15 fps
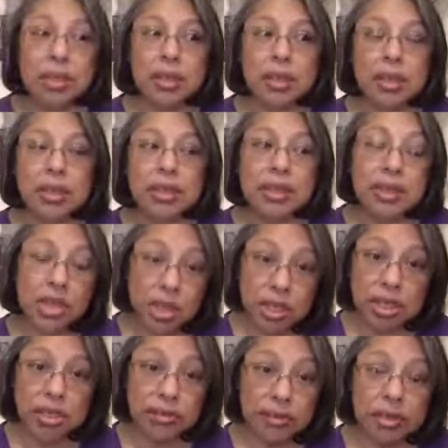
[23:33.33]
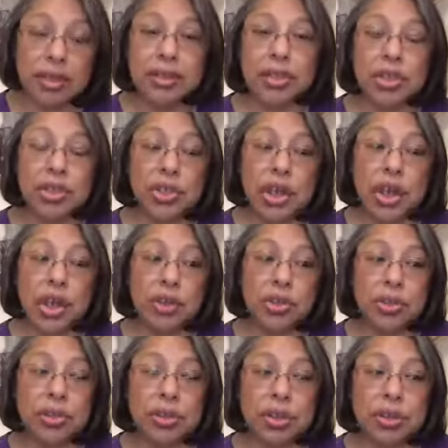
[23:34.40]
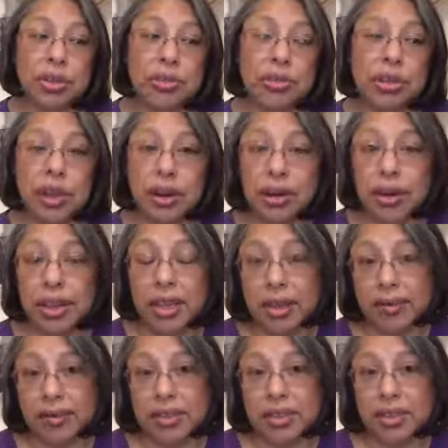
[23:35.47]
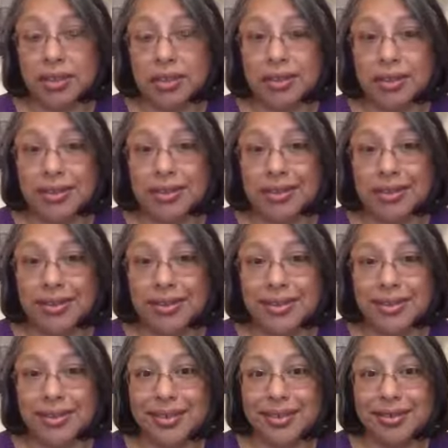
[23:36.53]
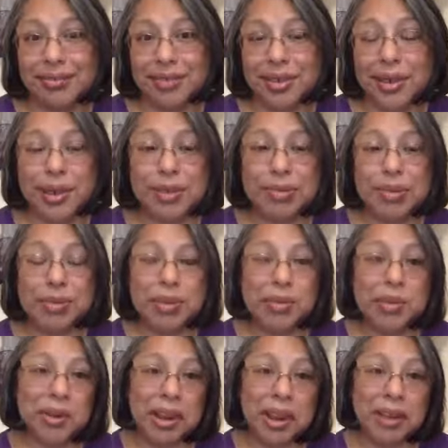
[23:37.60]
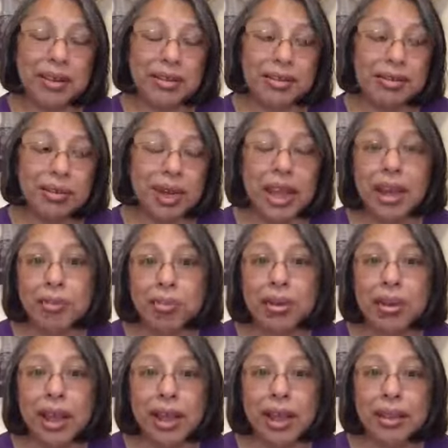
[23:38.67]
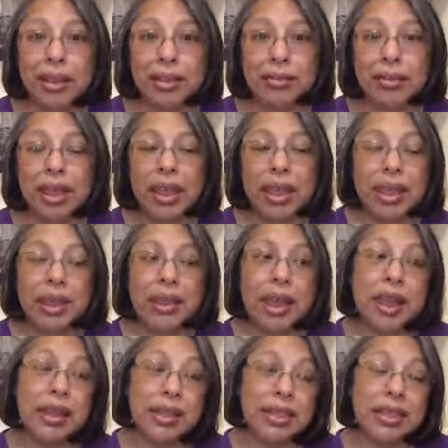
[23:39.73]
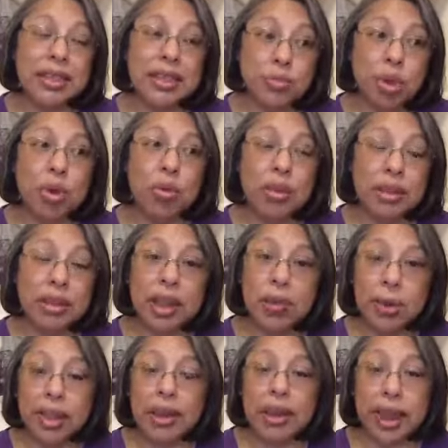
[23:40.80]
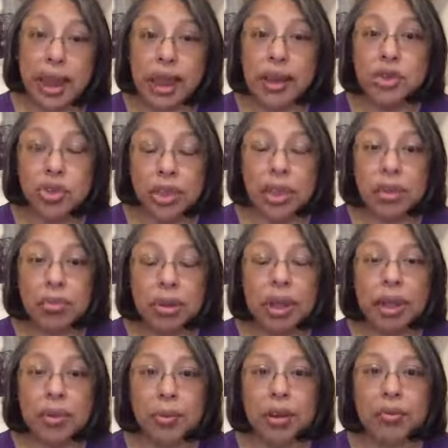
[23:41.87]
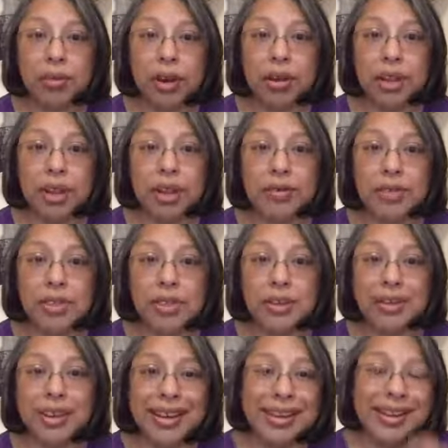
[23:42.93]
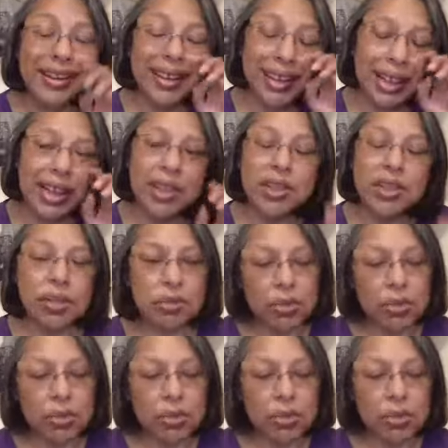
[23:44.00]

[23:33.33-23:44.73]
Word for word: it's a nudge for us to actually use our gifts because maybe we're not applying them. And that is in a moment that we can actually apply one of our gifts, right? So